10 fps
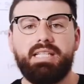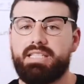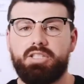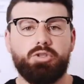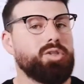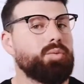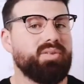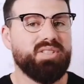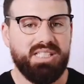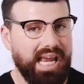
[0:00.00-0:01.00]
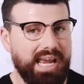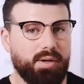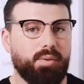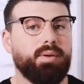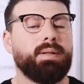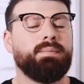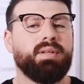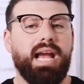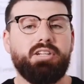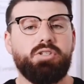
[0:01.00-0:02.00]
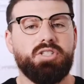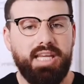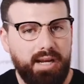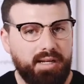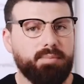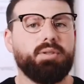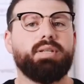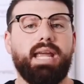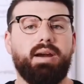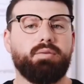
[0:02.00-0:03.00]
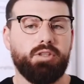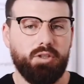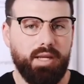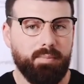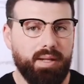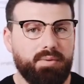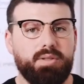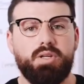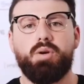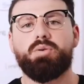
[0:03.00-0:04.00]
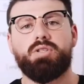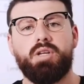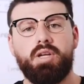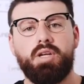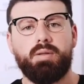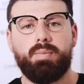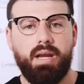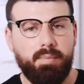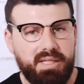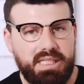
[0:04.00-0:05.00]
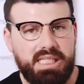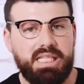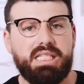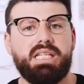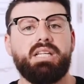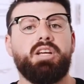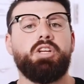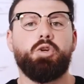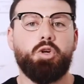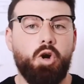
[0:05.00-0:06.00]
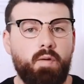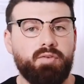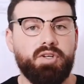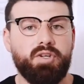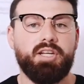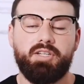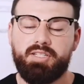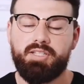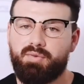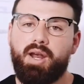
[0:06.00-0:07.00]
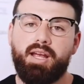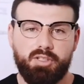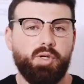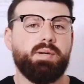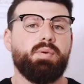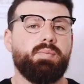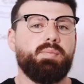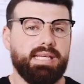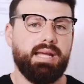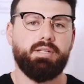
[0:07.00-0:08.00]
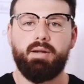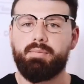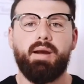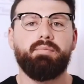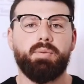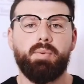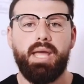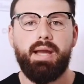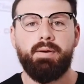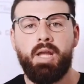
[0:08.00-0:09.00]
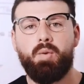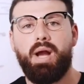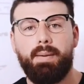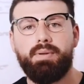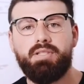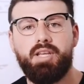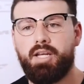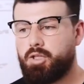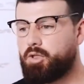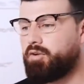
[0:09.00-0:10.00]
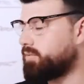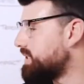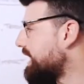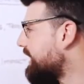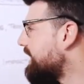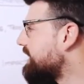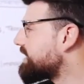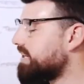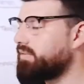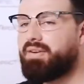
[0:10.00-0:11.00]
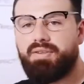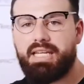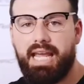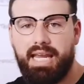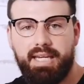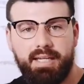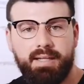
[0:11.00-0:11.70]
this is true with scale, as you scale up your account, you get better results, you become consistent, you're confident, and you say, right, I can trade more money now, you know, I'm comfortable with that. What happens? You go from 10K to, let's say, 50K,